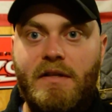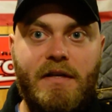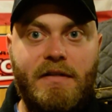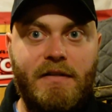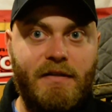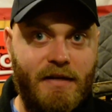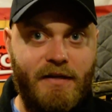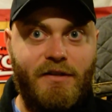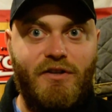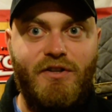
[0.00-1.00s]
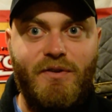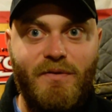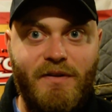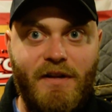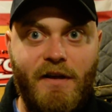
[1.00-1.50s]
It doesn't like to
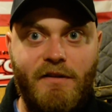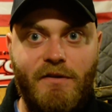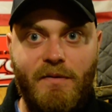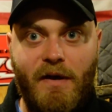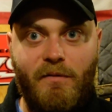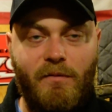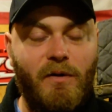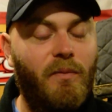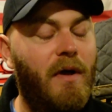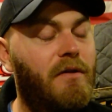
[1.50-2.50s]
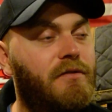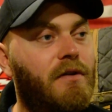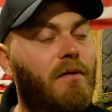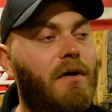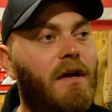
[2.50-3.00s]
shoot tune out real well.
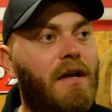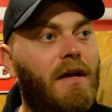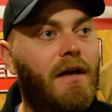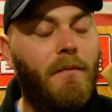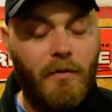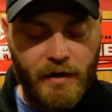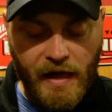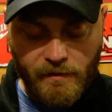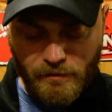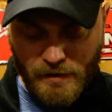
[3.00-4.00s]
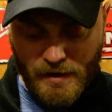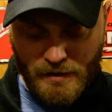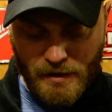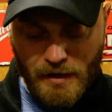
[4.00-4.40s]
So I'm okay with that.